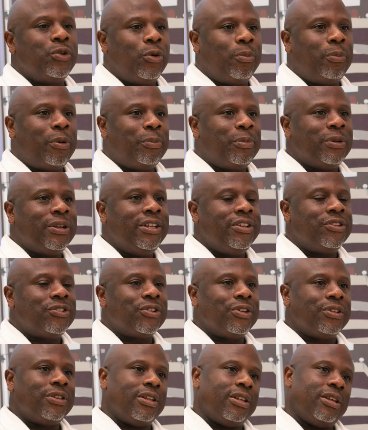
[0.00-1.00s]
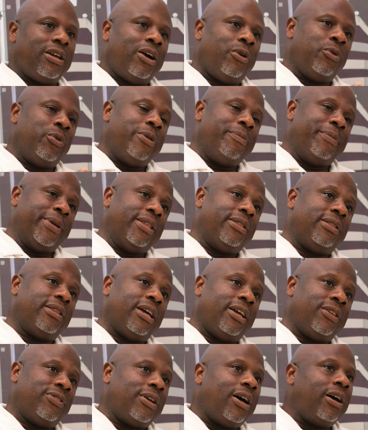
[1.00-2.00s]
your population are
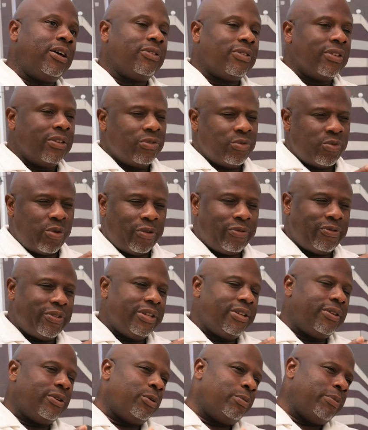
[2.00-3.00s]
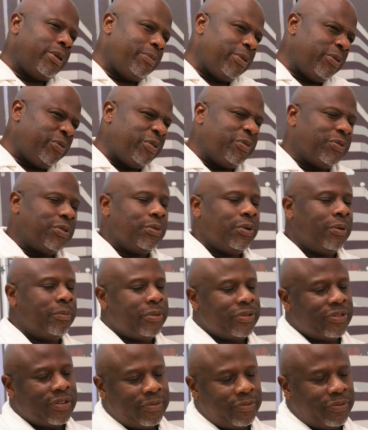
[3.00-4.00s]
women, as ours is roughly, or maybe 51%,
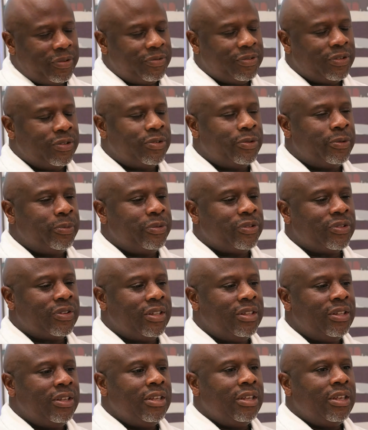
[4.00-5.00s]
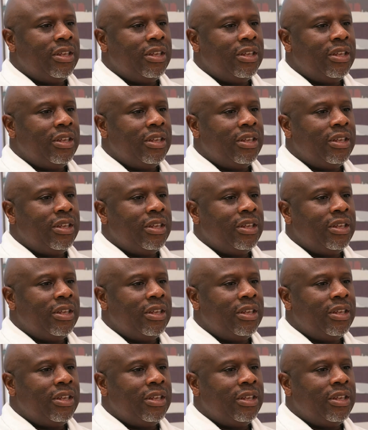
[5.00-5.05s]
52%,